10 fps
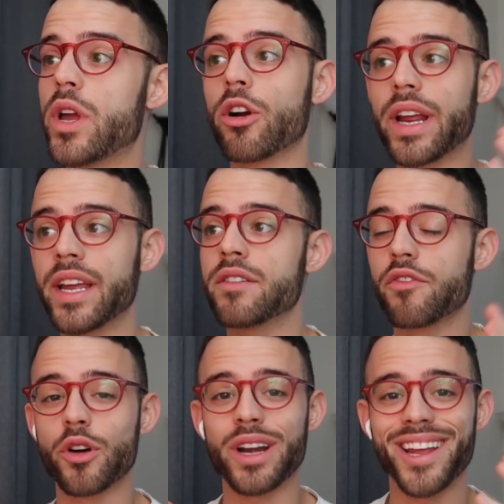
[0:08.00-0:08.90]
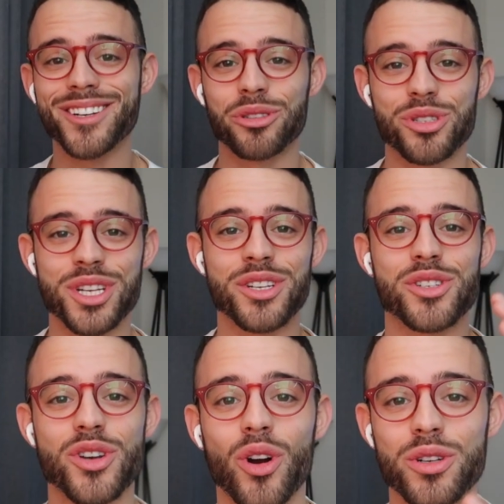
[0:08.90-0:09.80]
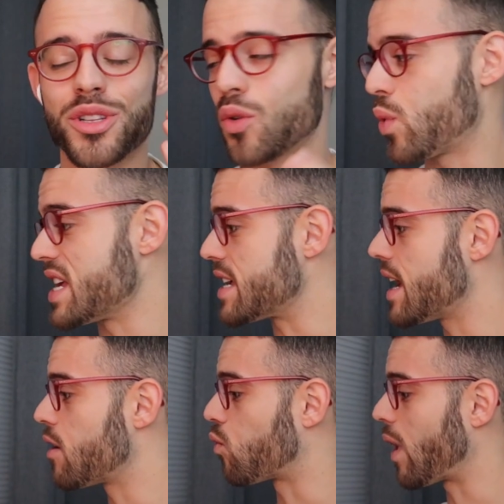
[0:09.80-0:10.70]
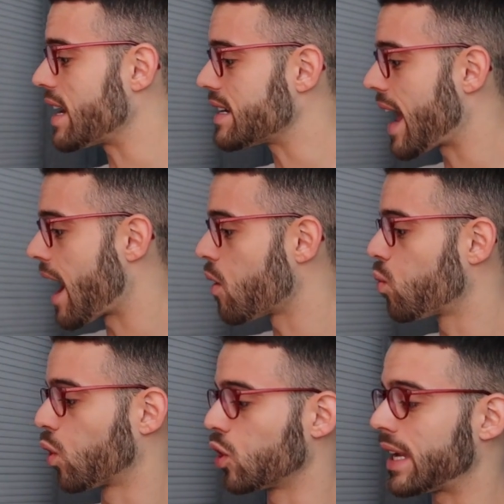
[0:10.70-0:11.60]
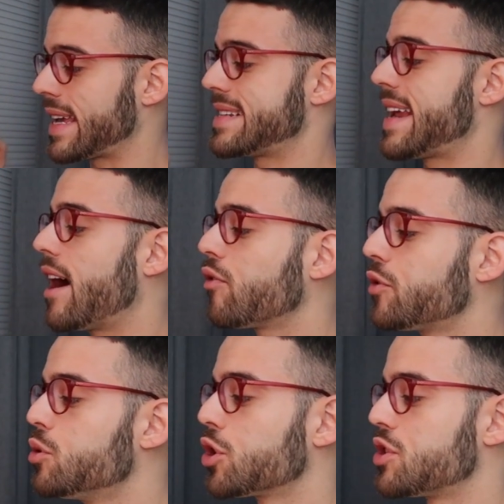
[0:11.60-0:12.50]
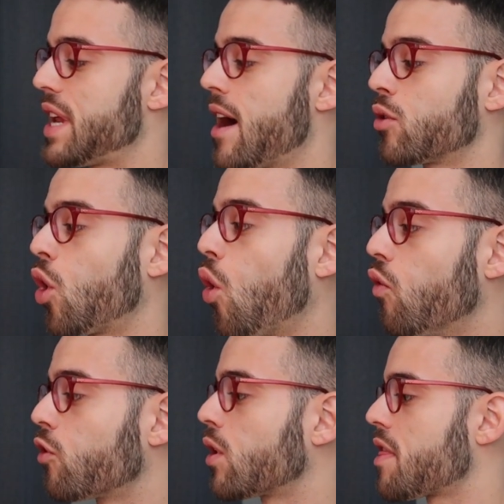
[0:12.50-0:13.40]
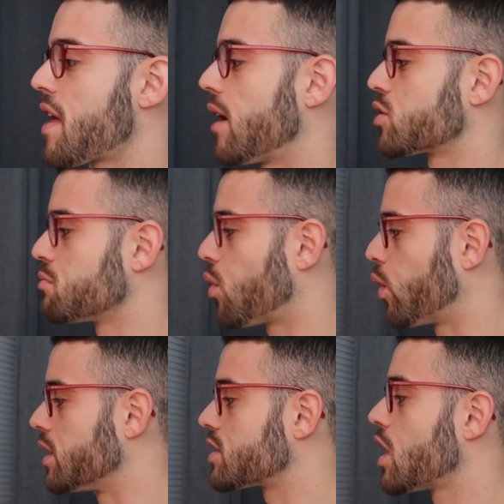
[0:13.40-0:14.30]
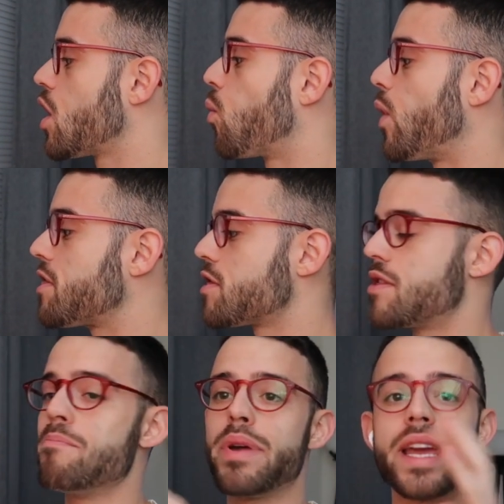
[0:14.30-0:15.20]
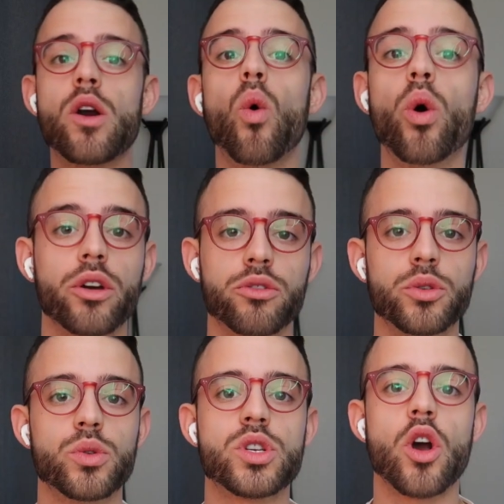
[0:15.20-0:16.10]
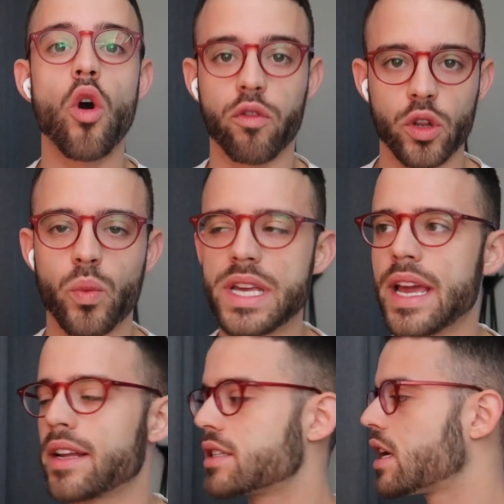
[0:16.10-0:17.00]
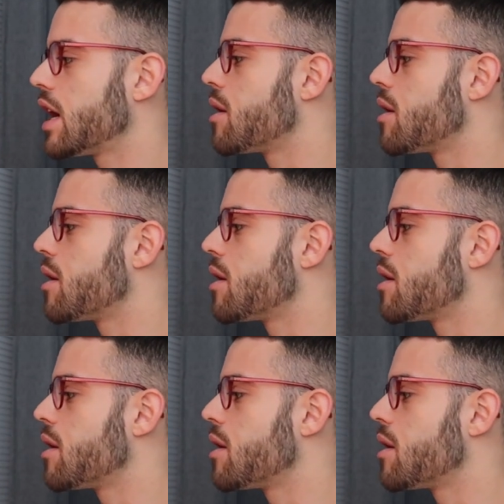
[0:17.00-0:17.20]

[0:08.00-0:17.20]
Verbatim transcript: We are in for an interesting start to the week. Right now, we're looking at Dow futures down over a thousand points with the big oil news over the weekend.